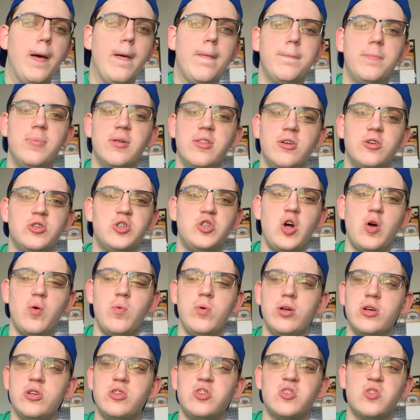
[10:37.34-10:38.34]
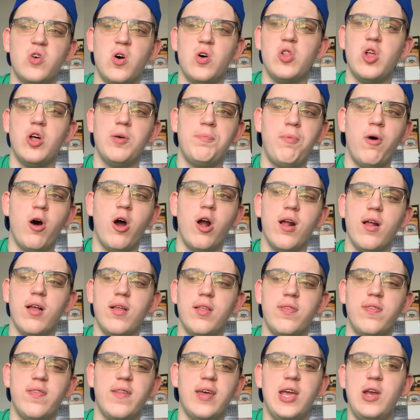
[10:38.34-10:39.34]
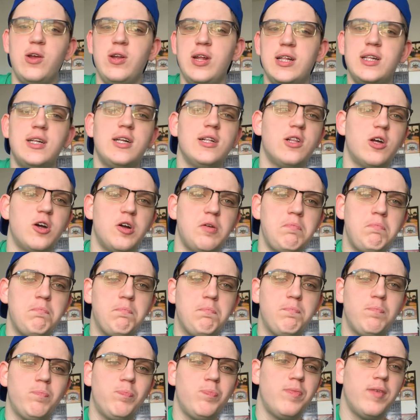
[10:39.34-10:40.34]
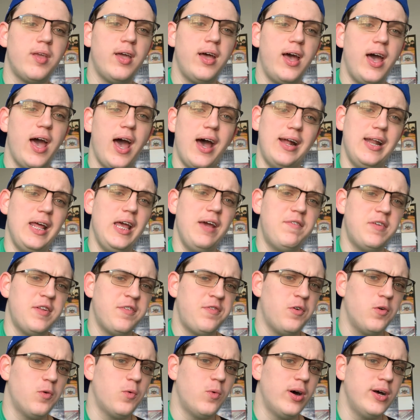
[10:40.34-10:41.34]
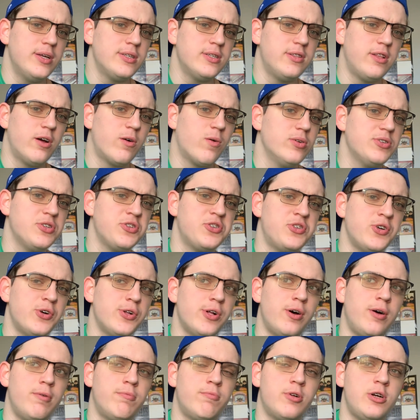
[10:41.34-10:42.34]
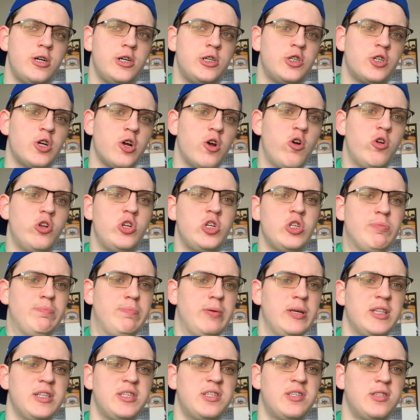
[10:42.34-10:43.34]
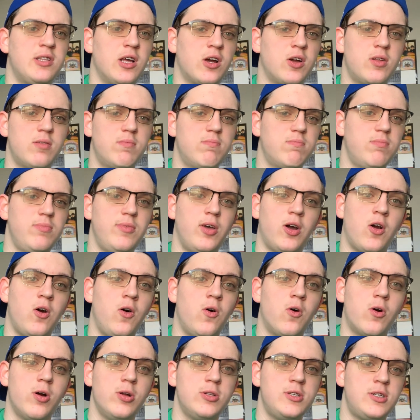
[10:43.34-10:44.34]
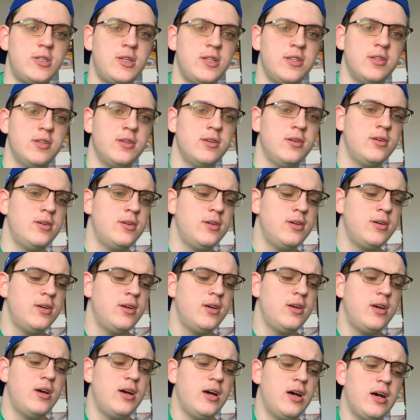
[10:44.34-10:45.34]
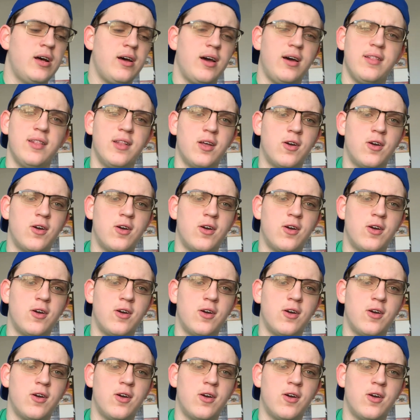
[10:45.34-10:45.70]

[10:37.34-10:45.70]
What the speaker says: but there's no real solo part that you need to learn. And even if there was a solo, I'm pretty sure it would just be the chords to the